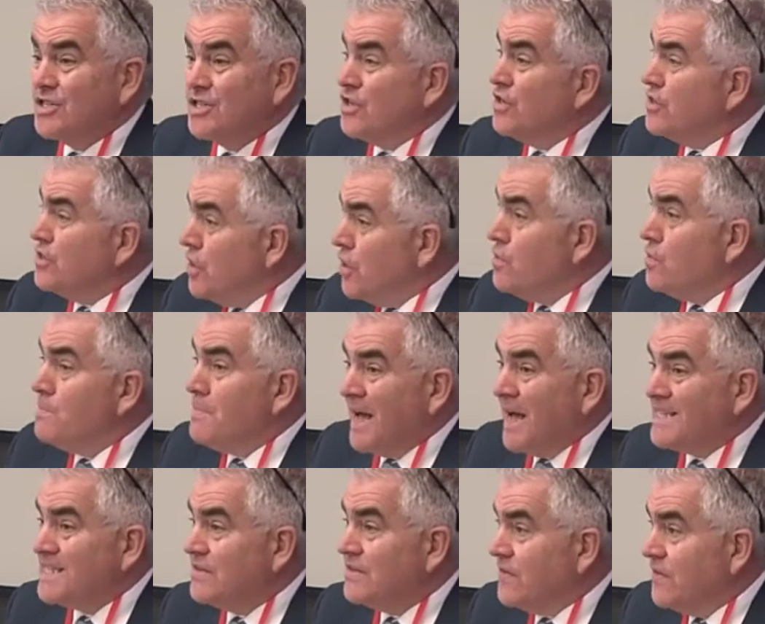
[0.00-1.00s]
to no
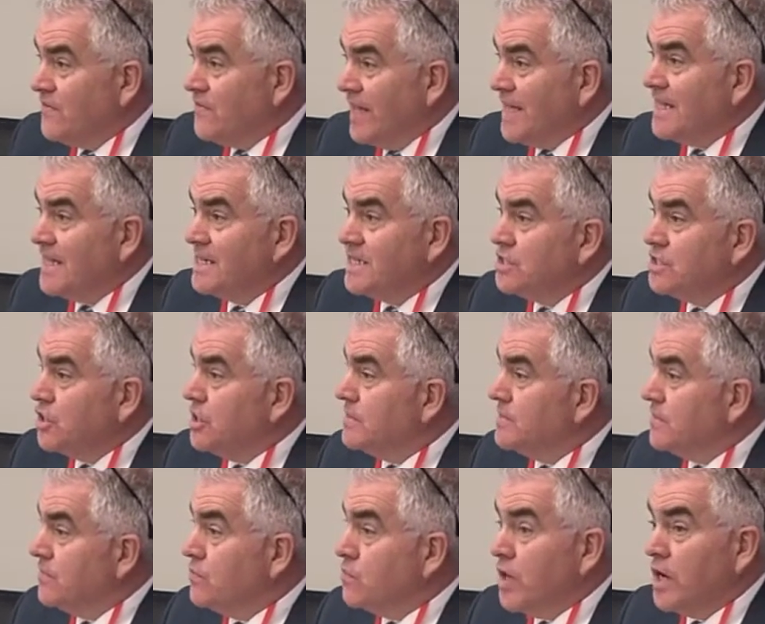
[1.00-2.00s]
massive avail in
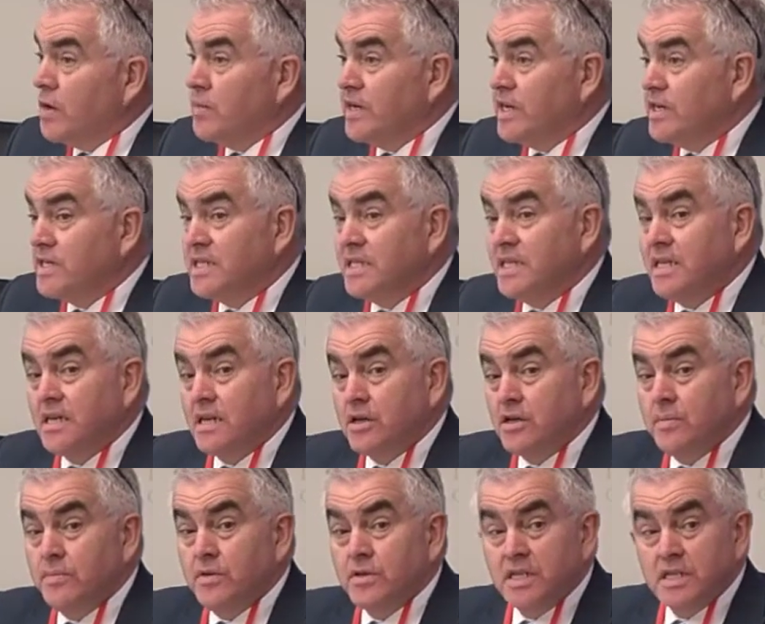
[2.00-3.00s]
terms of where we are seeing our
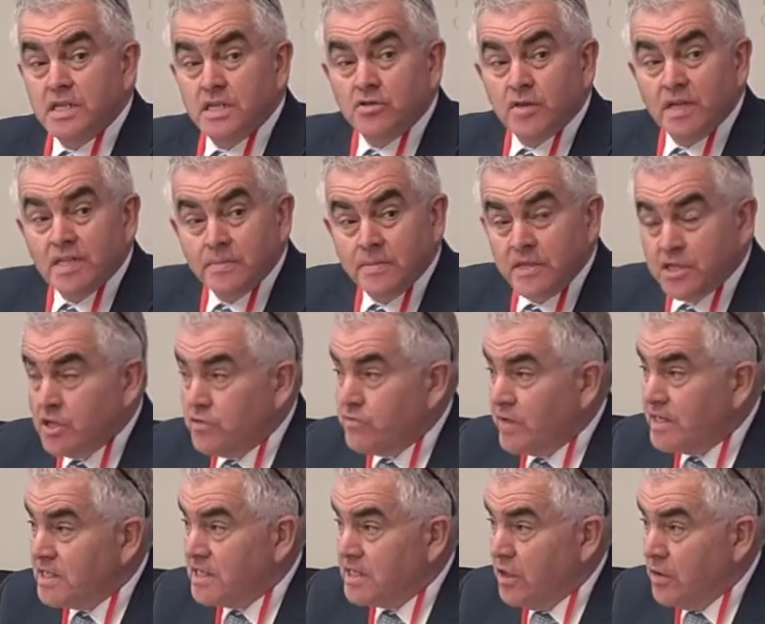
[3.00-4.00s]
community transmission
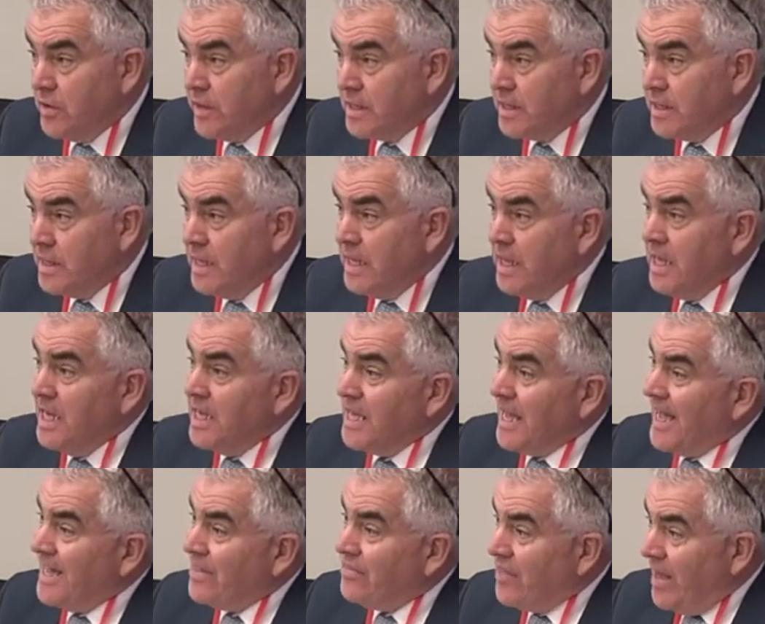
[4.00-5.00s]
rates going.
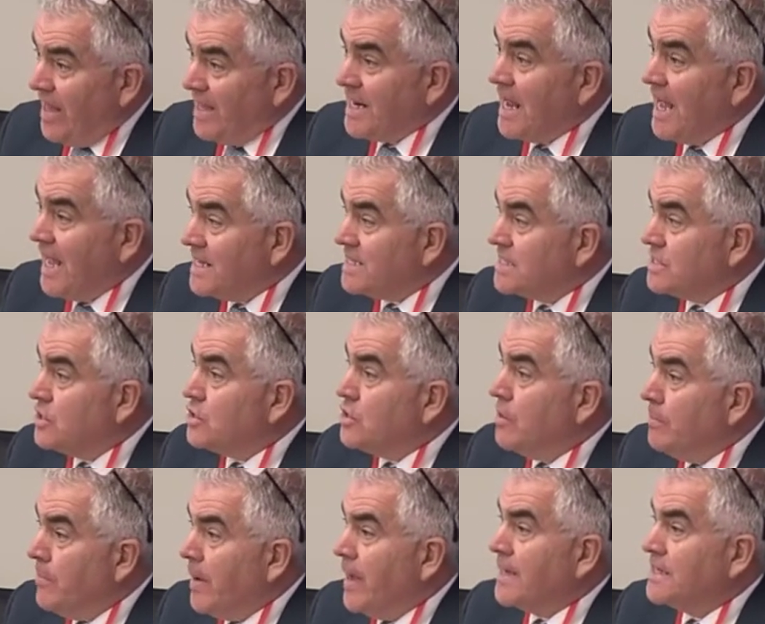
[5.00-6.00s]
And that has to
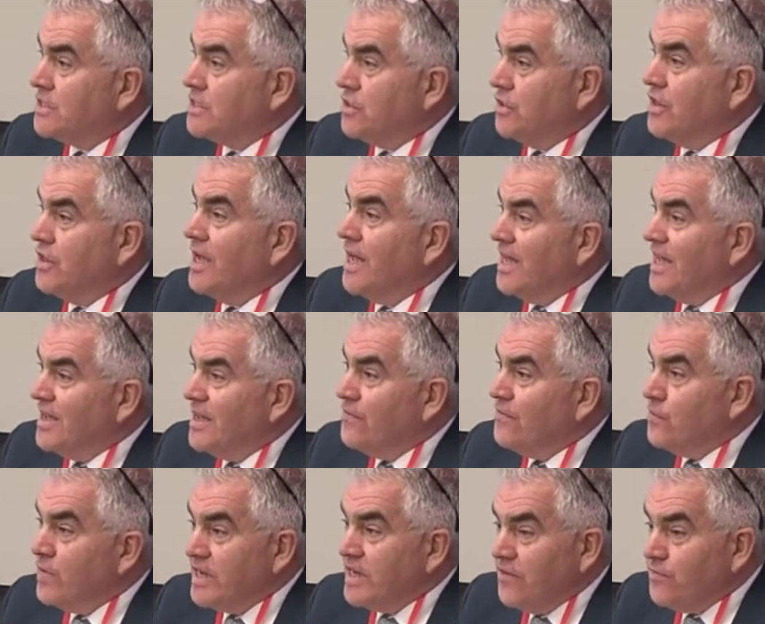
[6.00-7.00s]
come back to,
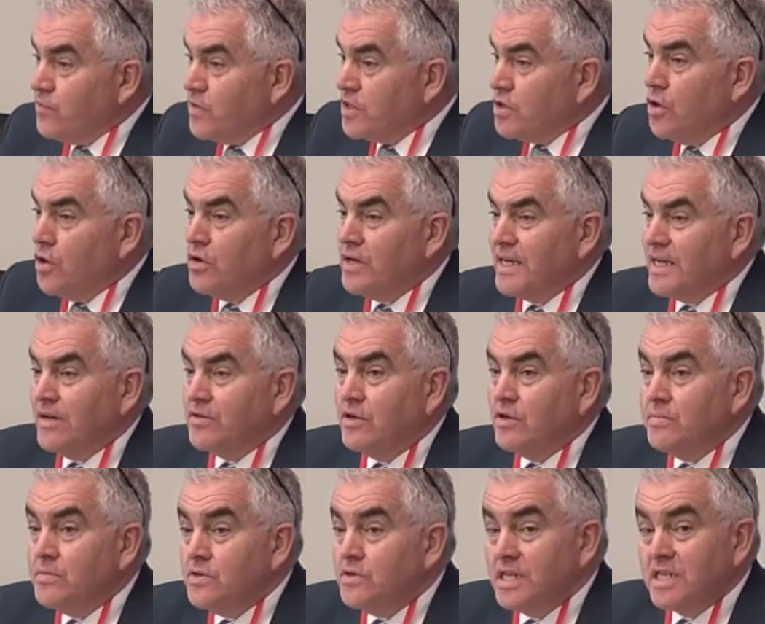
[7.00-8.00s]
if we're calling out
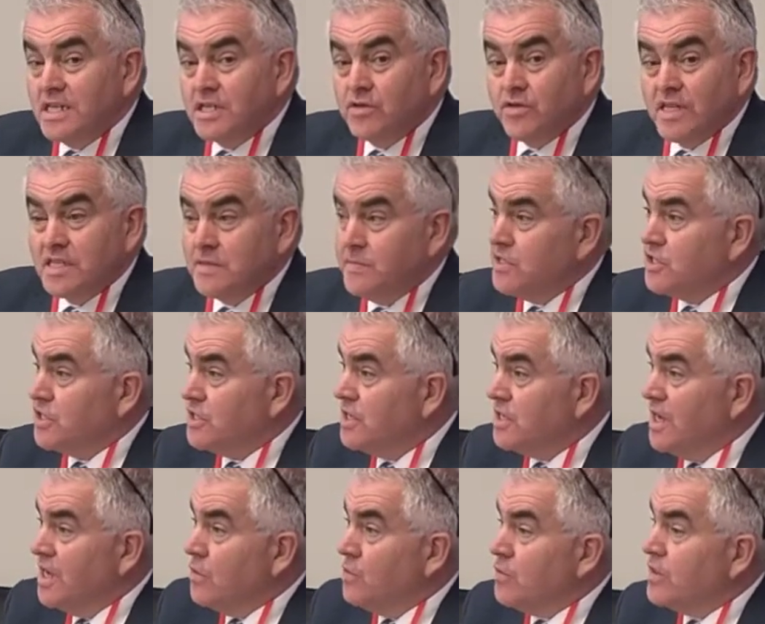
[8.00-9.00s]
community
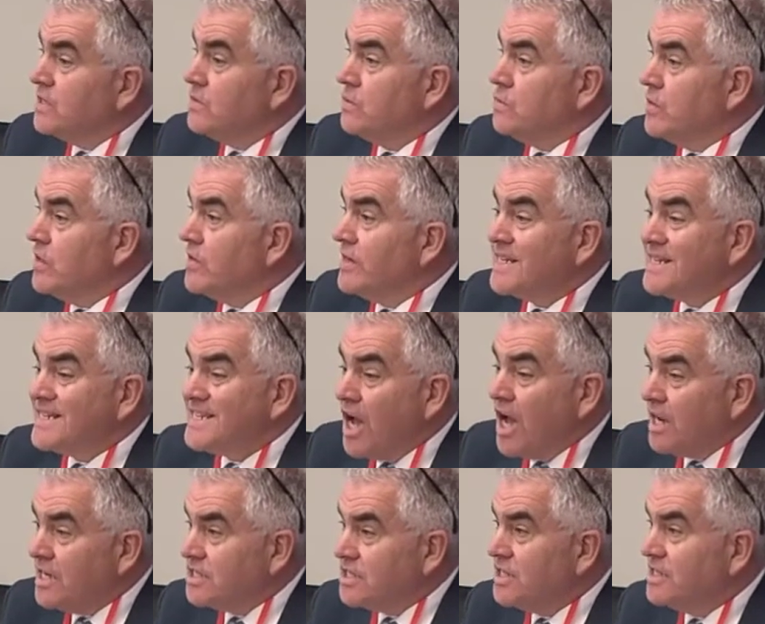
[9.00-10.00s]
transmission, we're
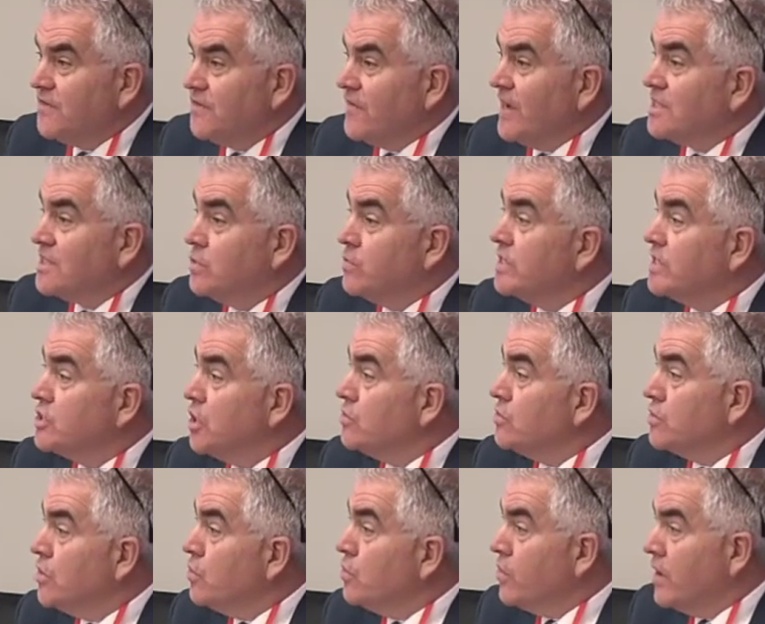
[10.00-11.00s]
acknowledging the fact that we
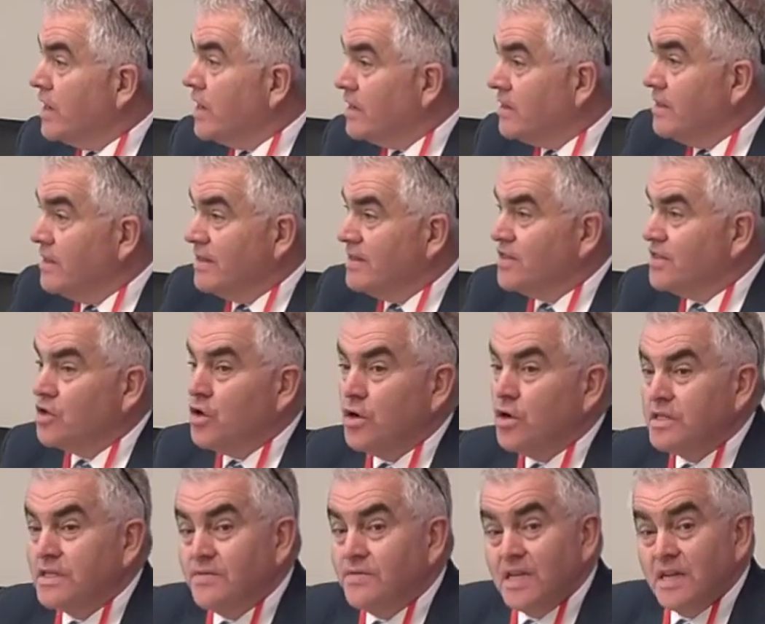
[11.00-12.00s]
don't know where the
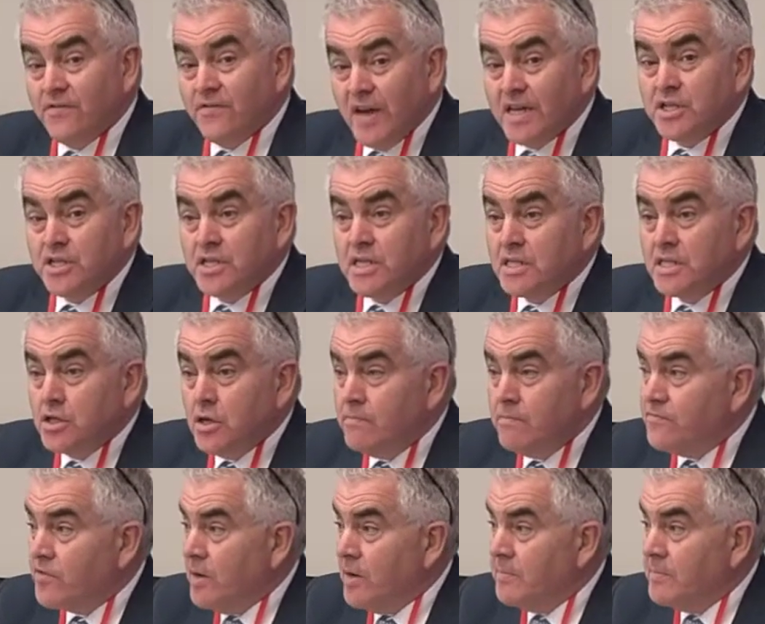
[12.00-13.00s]
cause of the infection has
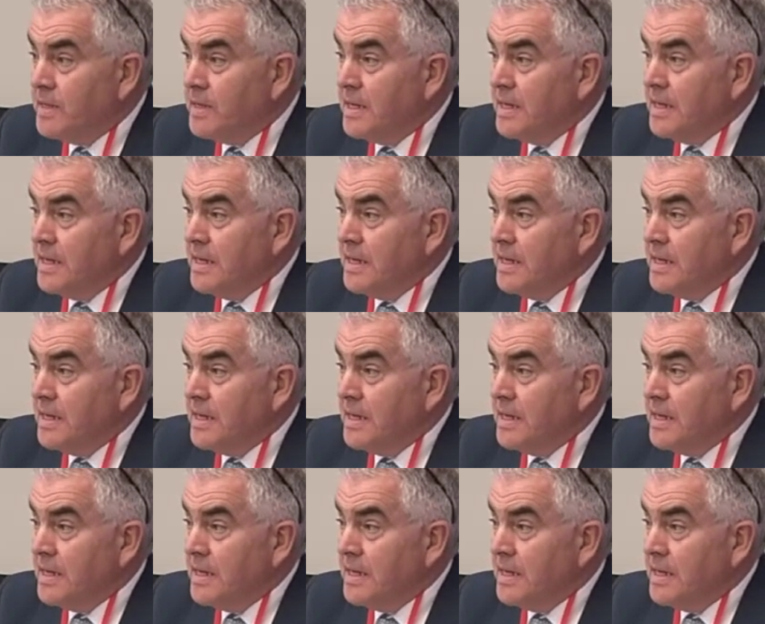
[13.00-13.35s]
come from.